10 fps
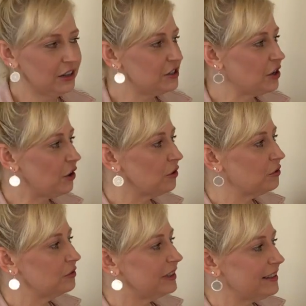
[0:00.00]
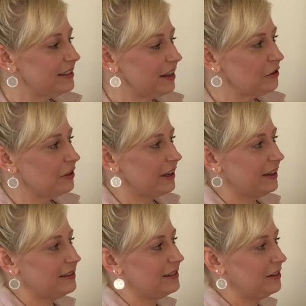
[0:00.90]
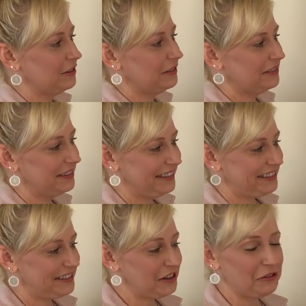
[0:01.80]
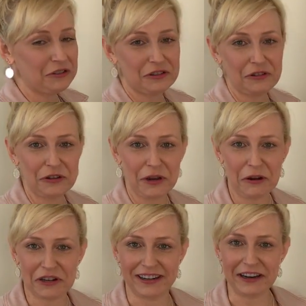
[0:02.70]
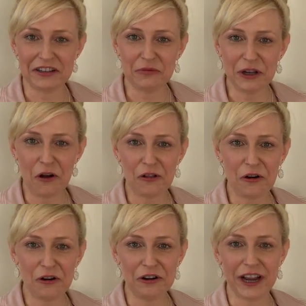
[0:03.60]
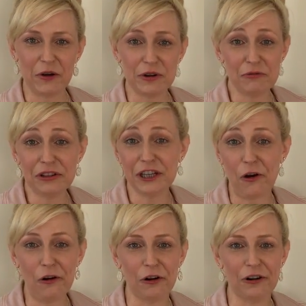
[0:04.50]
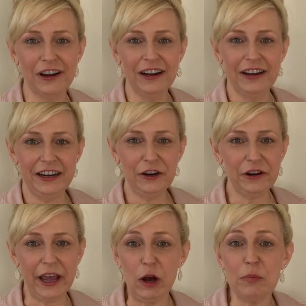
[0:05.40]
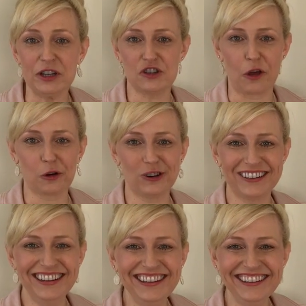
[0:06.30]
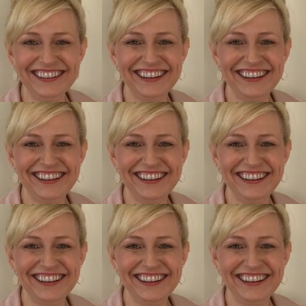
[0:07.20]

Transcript: So that's another thing is, you know, it just goes to show you how connected we all are and how we really are here to help each other.